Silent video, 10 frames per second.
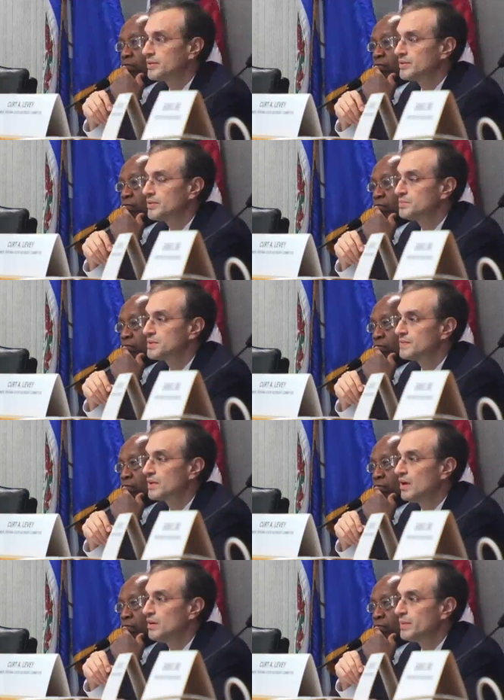the terms of the
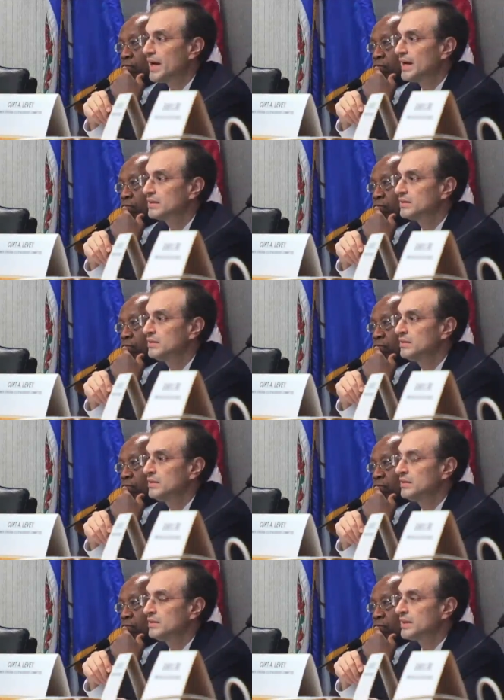compact
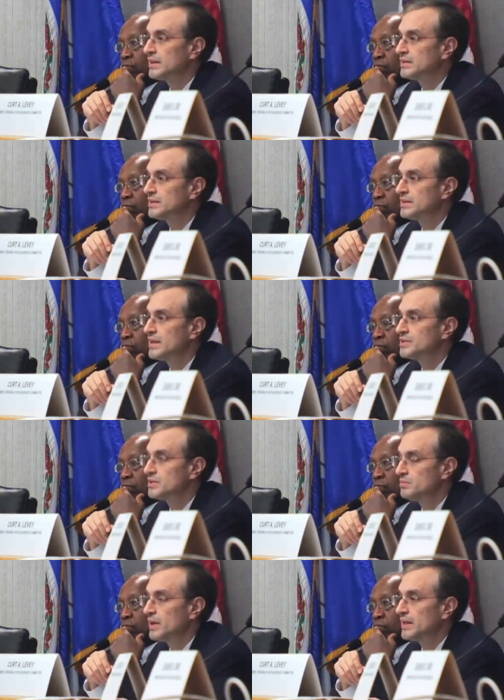that a
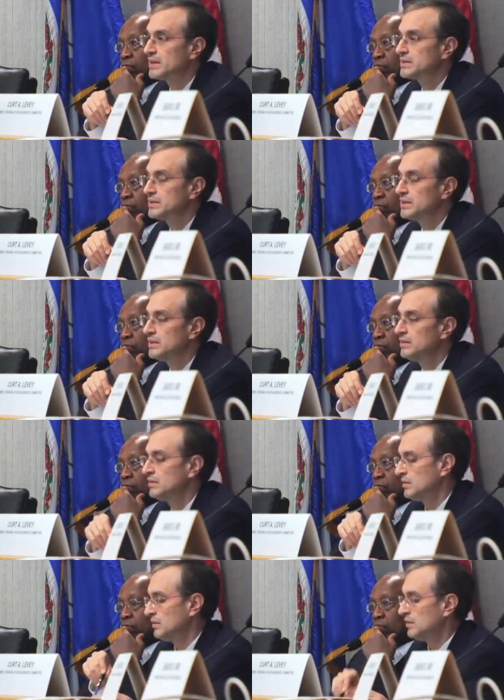detention might exceed
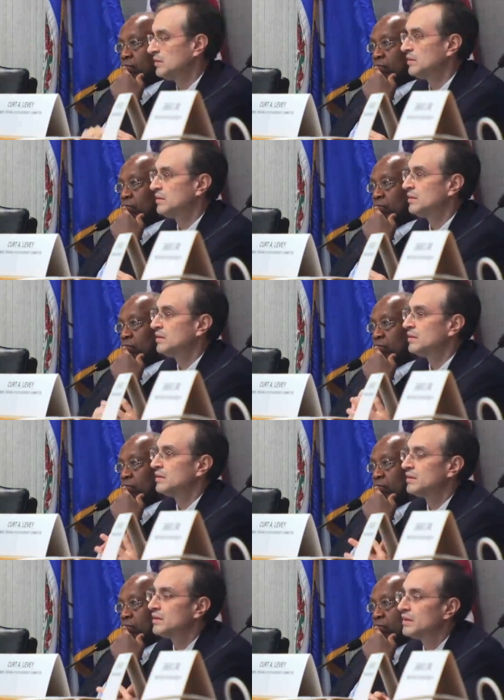
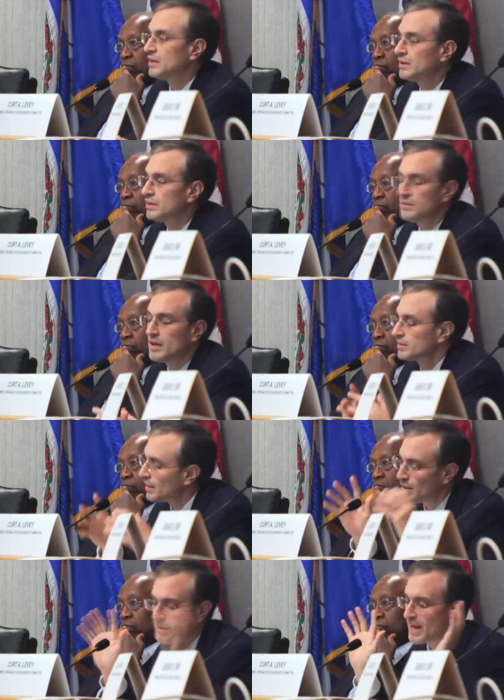the not that
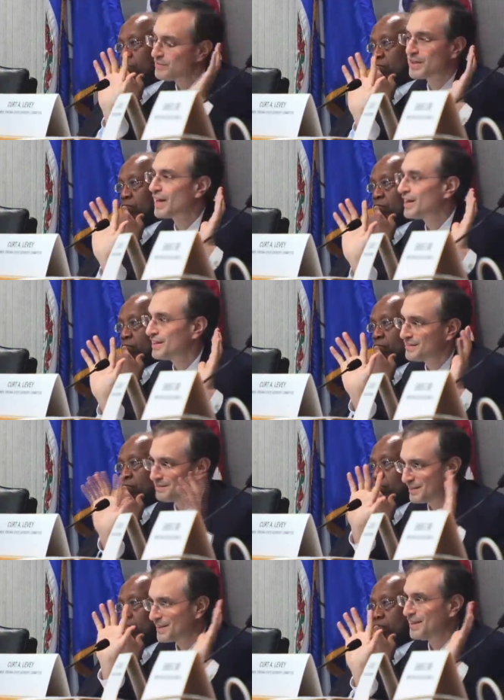I'm
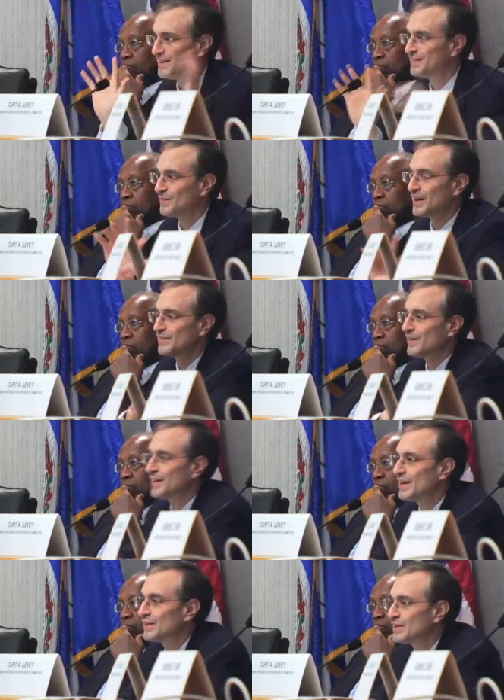advocating again yeah, right
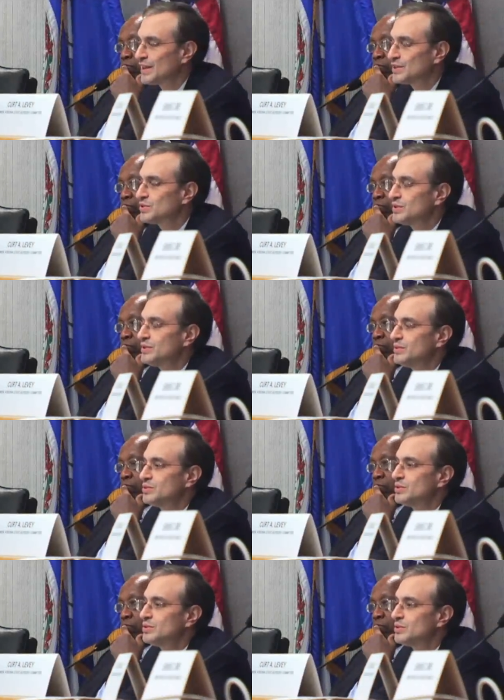right now that they should
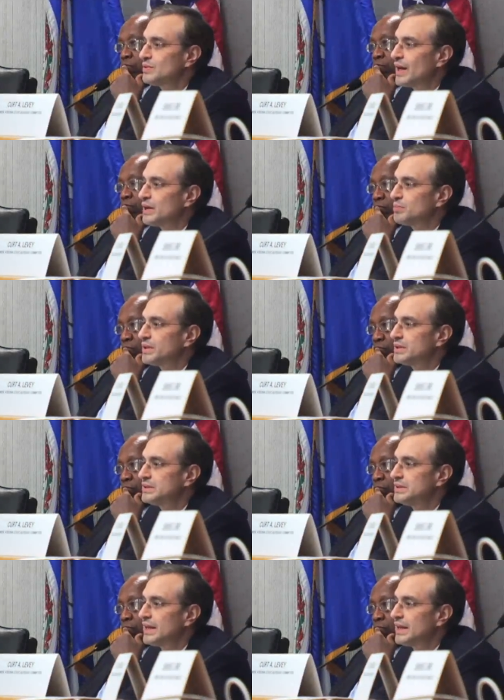should do that, but isn't